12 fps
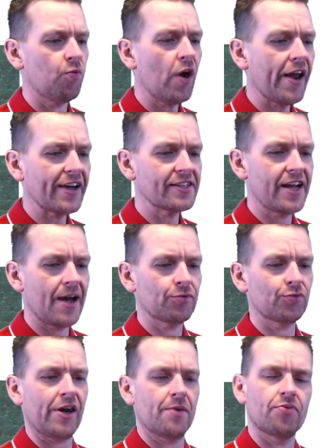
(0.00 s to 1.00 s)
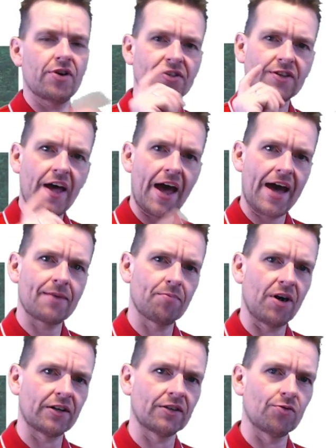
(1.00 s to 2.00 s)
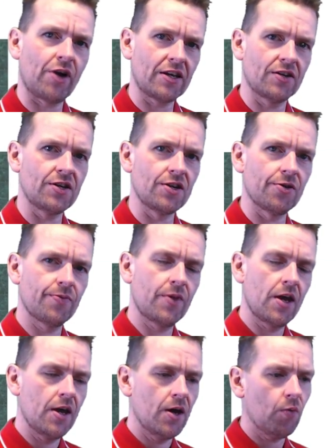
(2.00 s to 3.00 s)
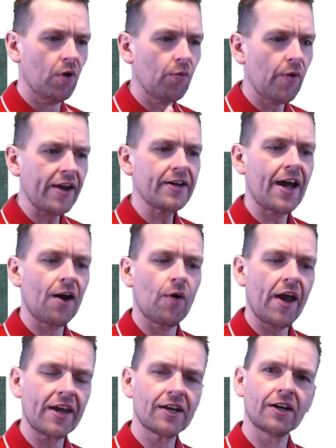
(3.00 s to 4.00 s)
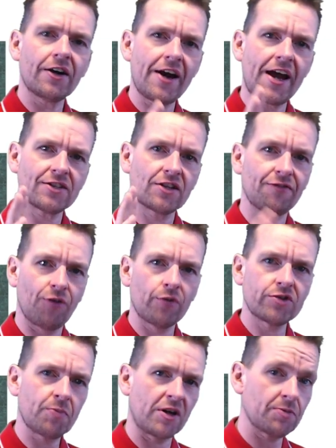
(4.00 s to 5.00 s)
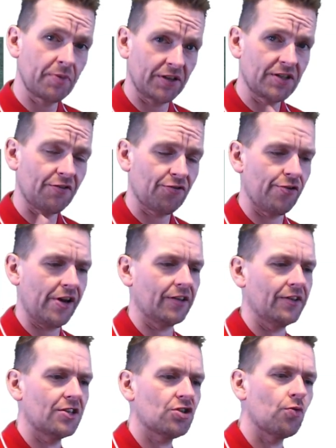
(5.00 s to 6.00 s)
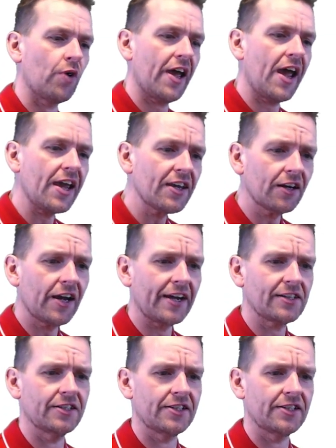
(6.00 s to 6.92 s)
what actually happens when I press the add button right here? Well, right now, Angular has the full responsibility of creating this. So what Angular actually